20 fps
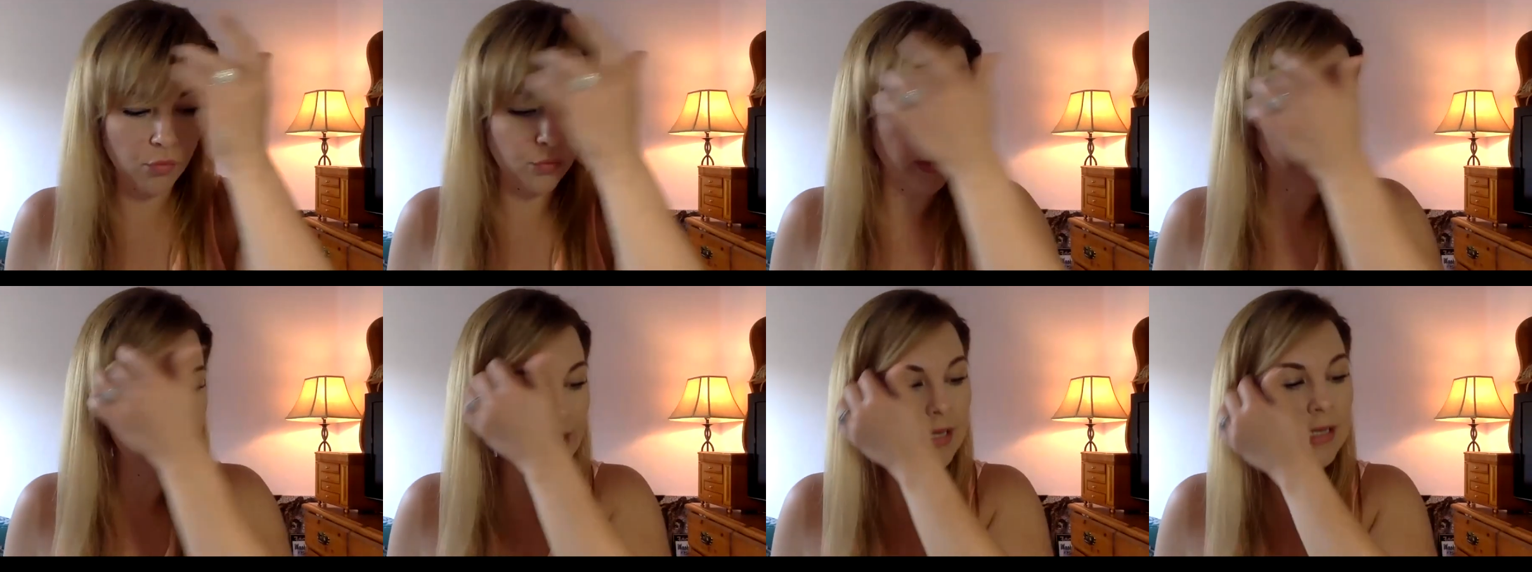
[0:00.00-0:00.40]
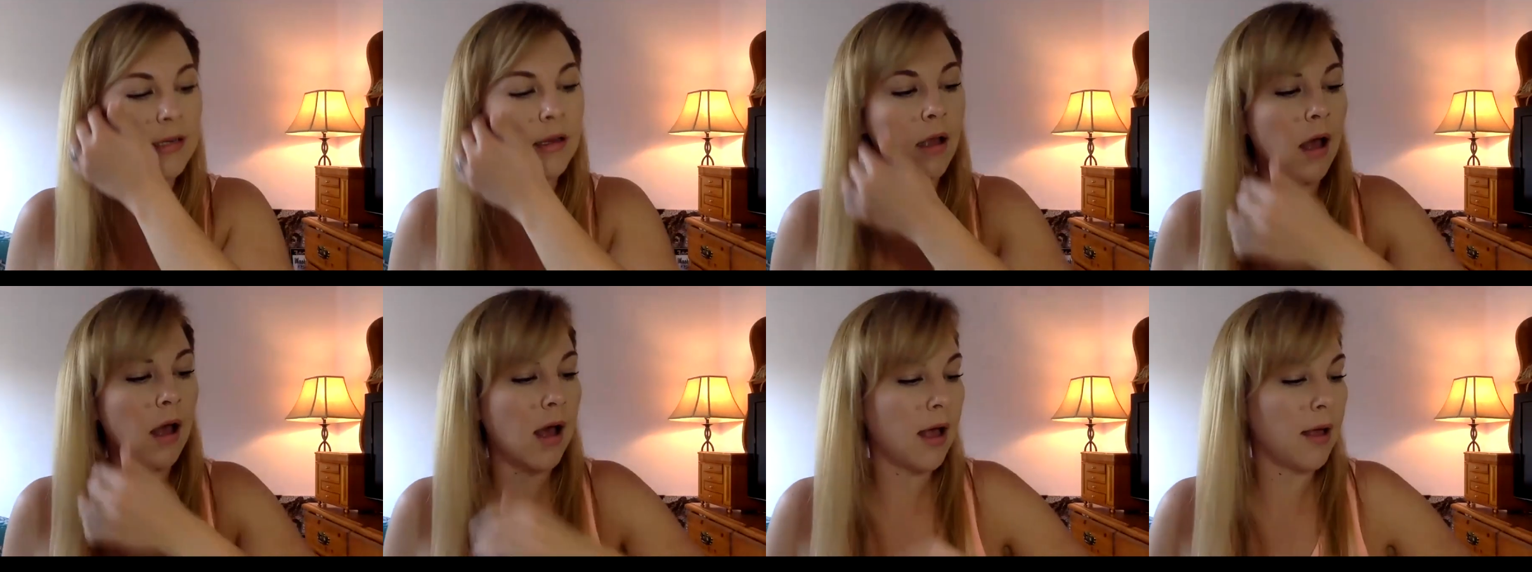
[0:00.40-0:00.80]
reading,
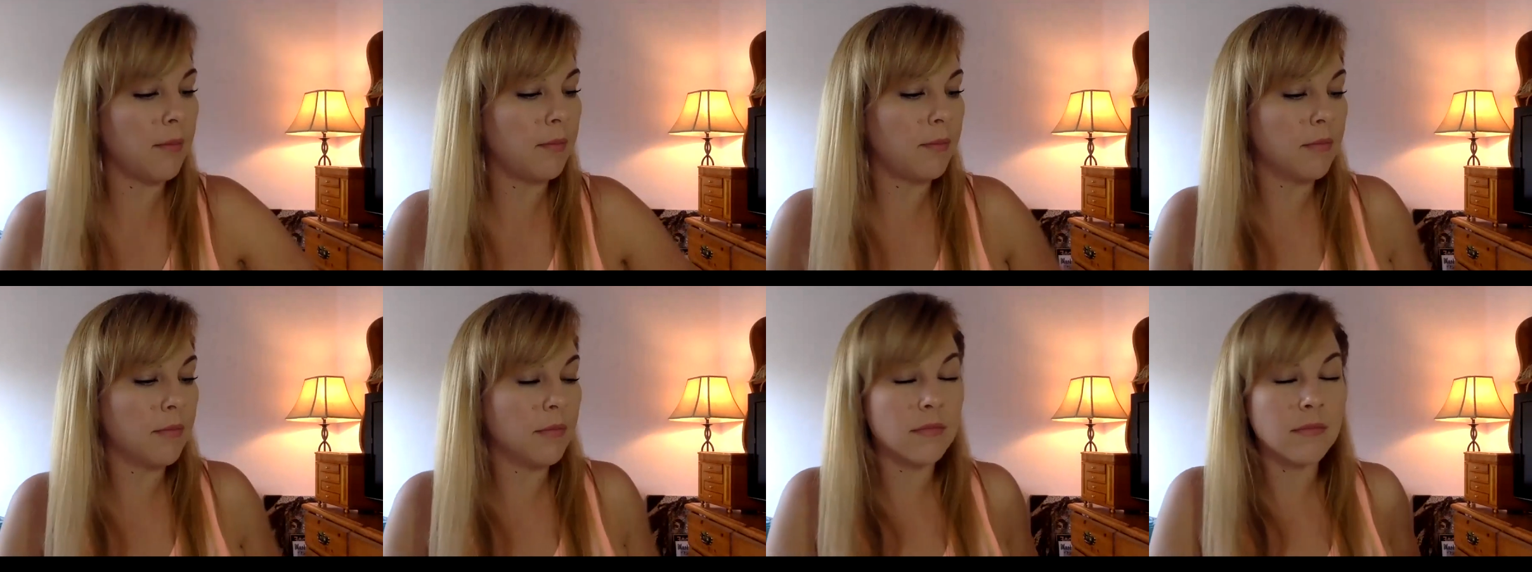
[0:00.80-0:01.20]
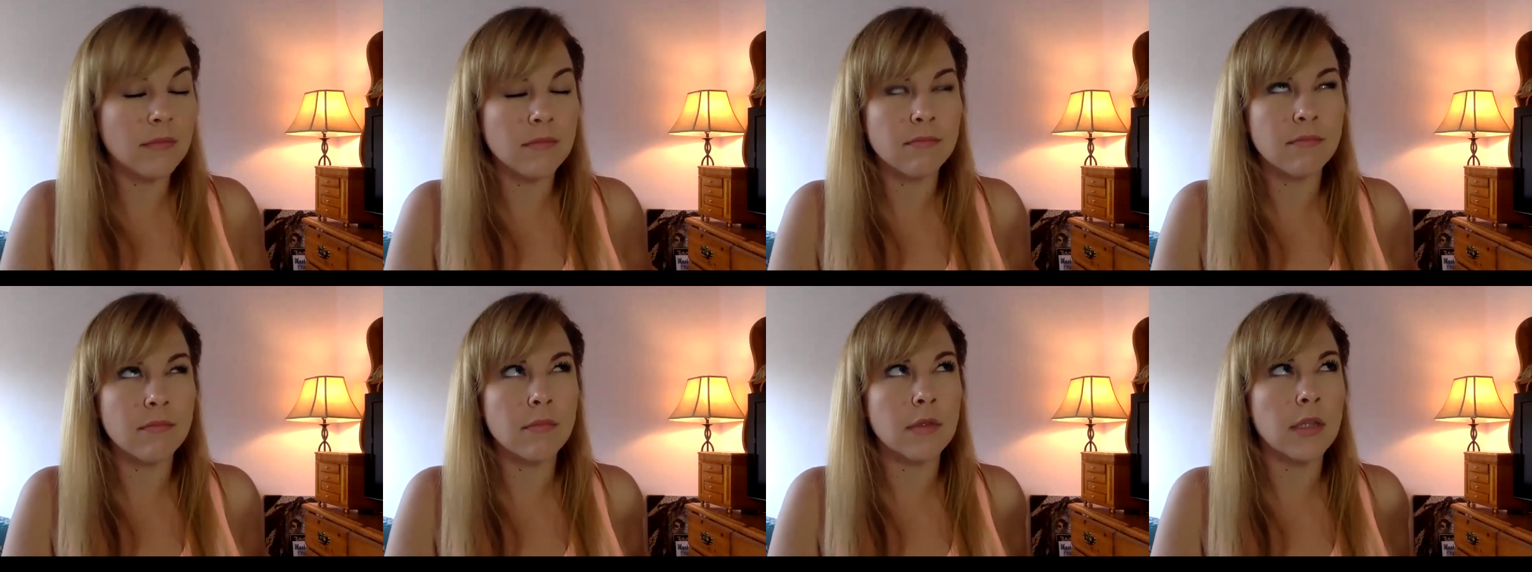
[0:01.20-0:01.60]

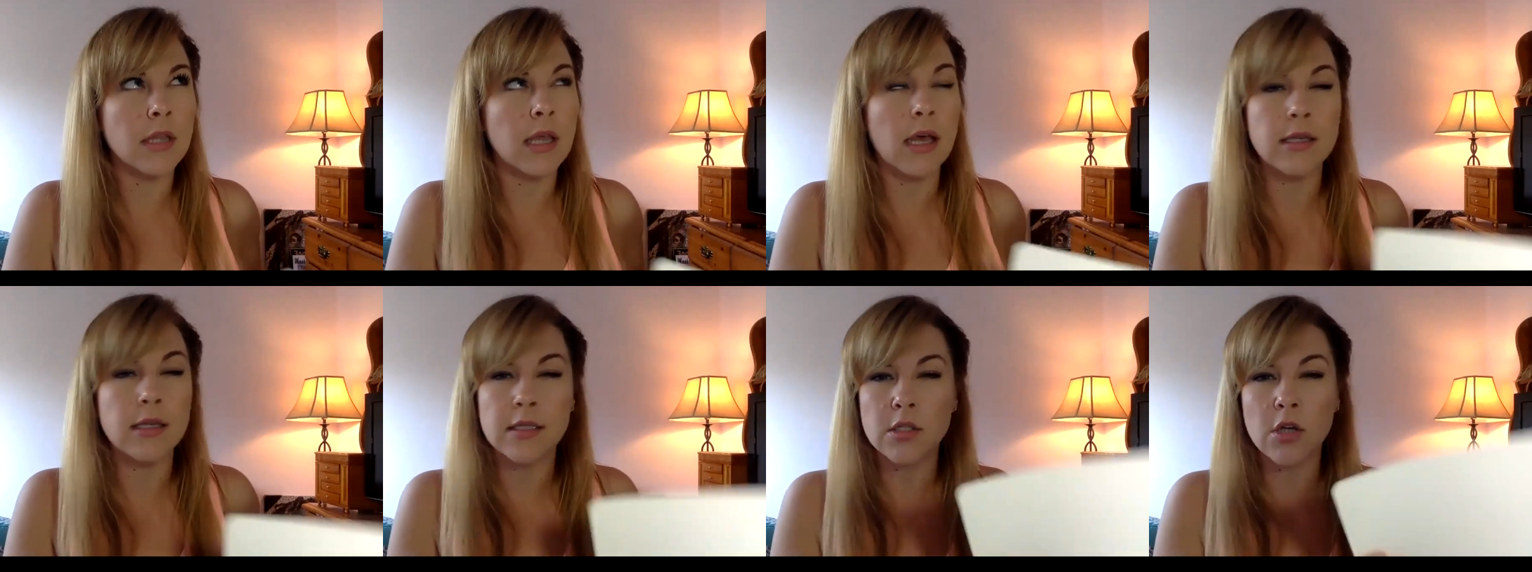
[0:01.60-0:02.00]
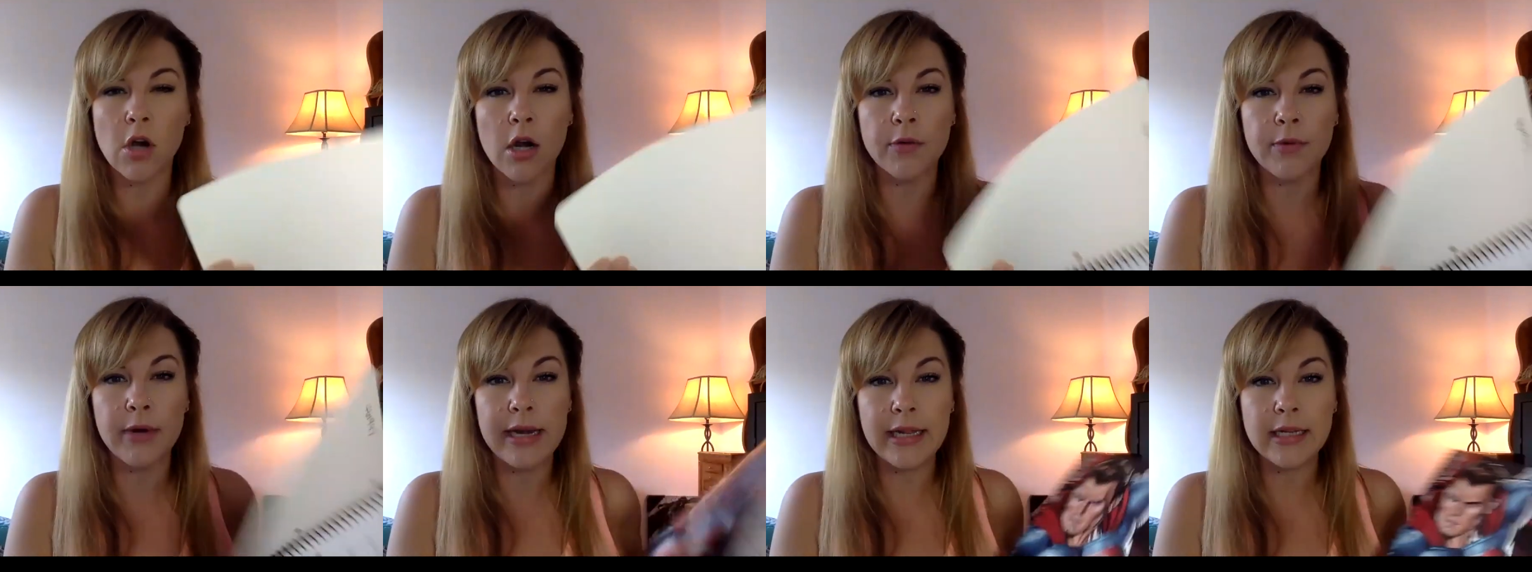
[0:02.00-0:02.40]
the
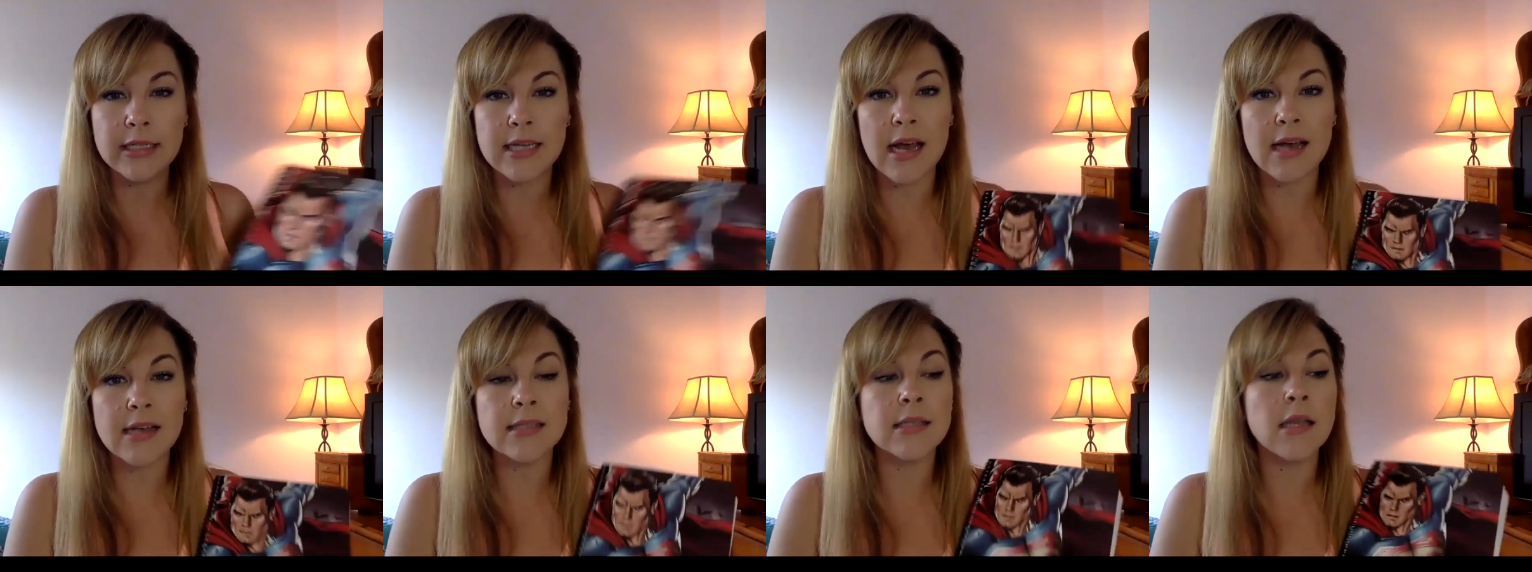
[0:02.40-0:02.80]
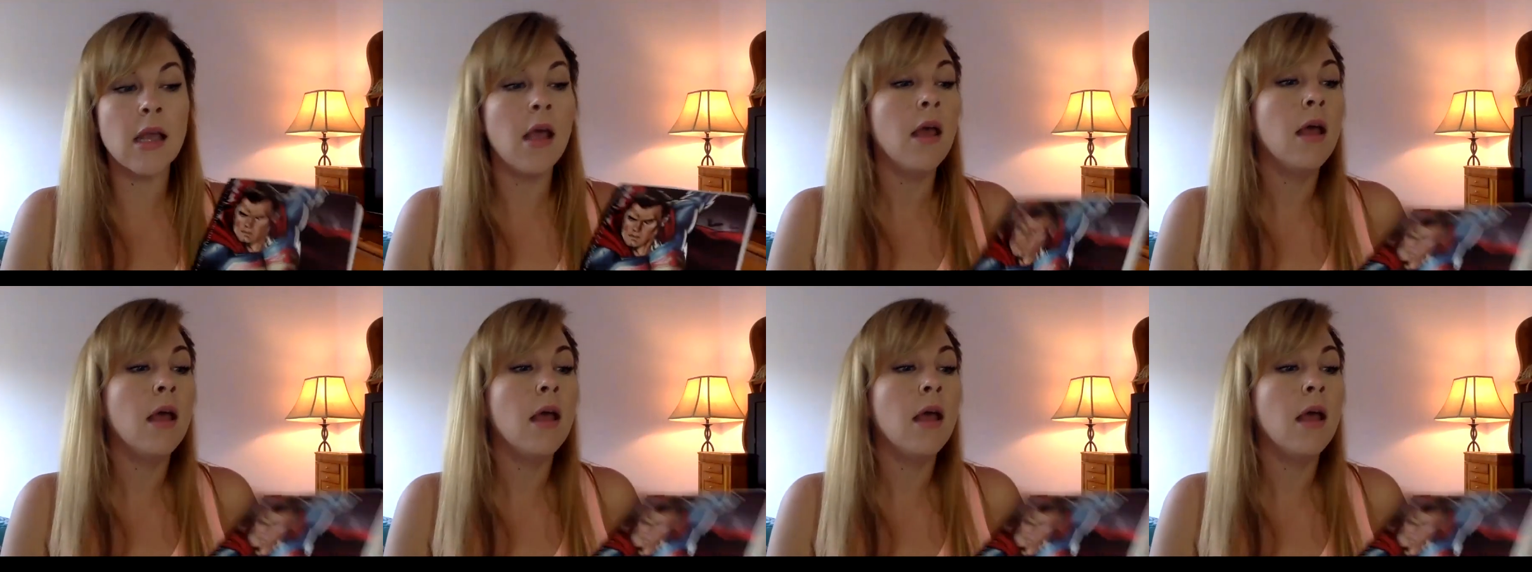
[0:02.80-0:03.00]
STAR reading test.